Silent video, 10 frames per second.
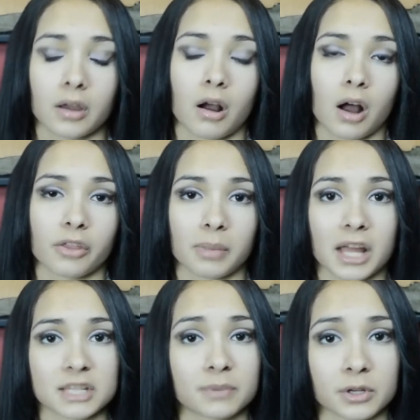The
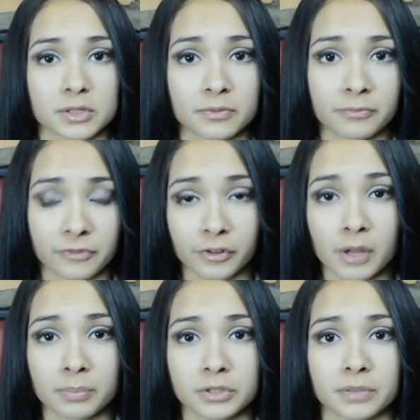Blast Spear is
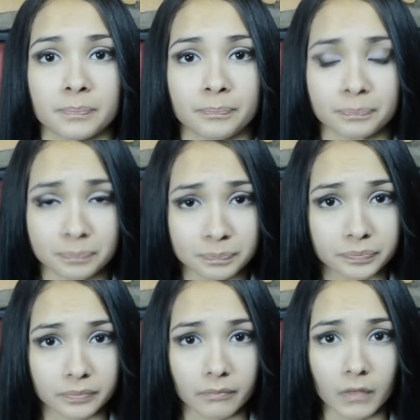flipped.
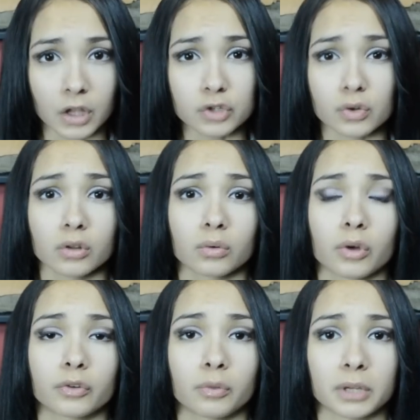
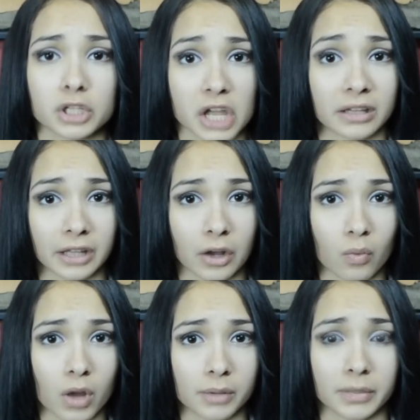Drillroid will be Chain Link
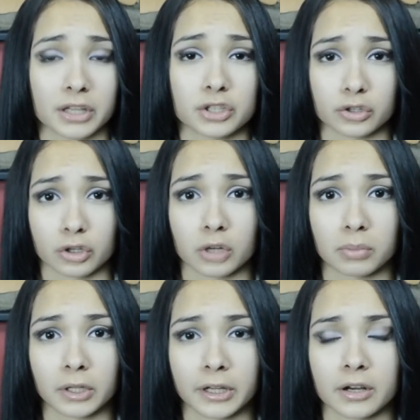1 because you're turn
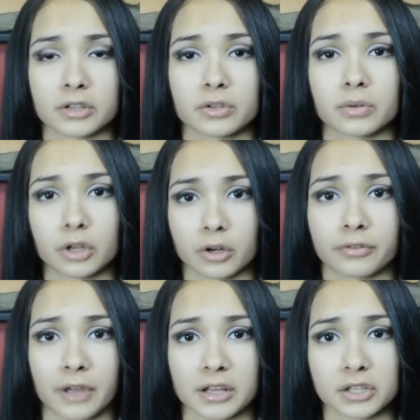player, so your
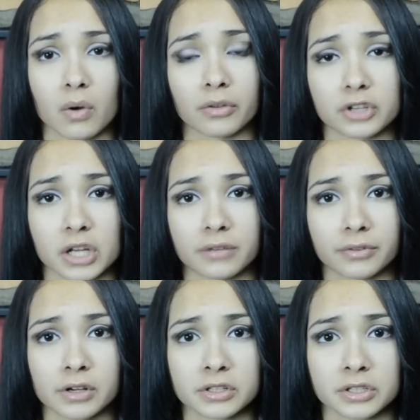effects go on the chain
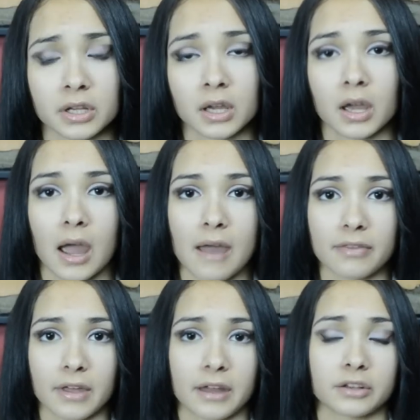first.
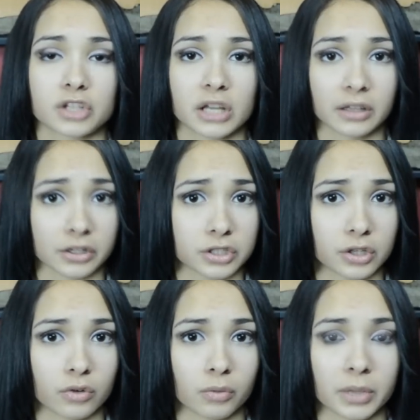And then Chain Link
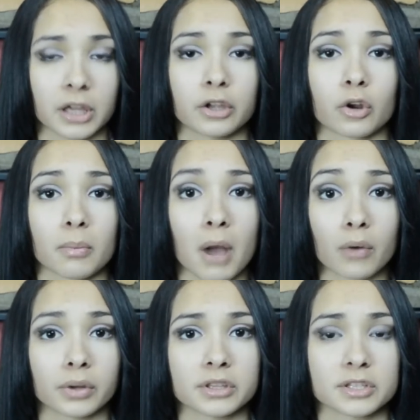2 will be your
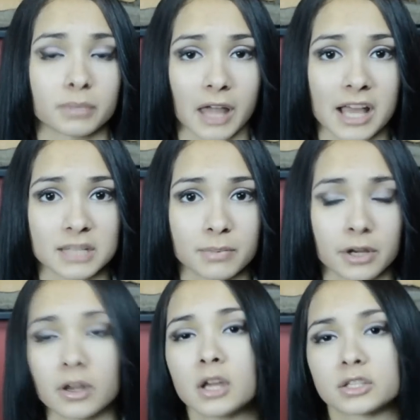opponent's Blast
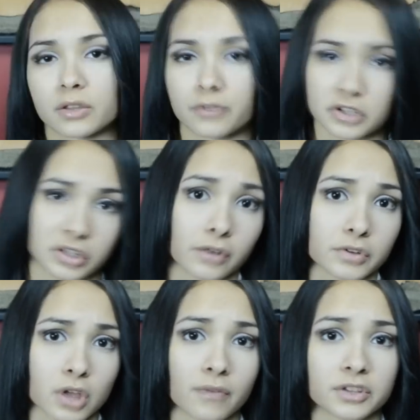Spear, so the first thing to
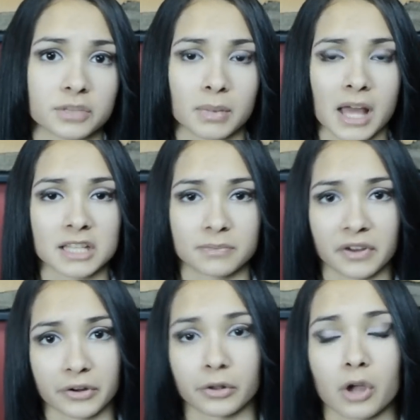resolve is the Blast
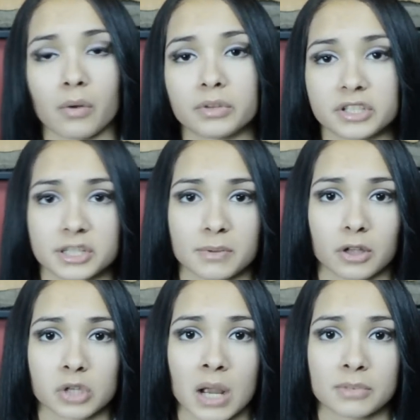Spear. It'll go into the
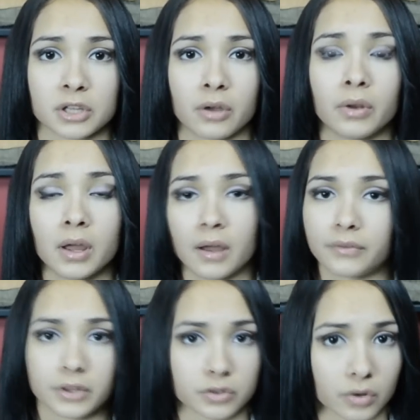spell trap zone,
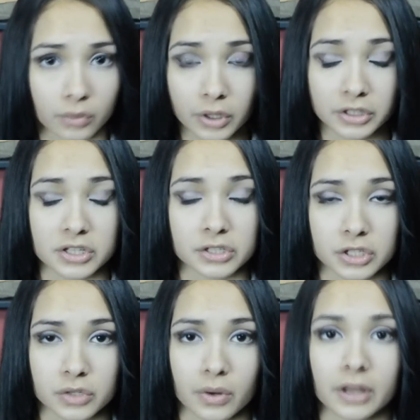and then Drillroid doesn't
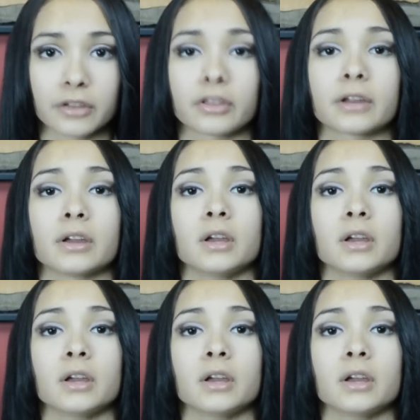destroy anything.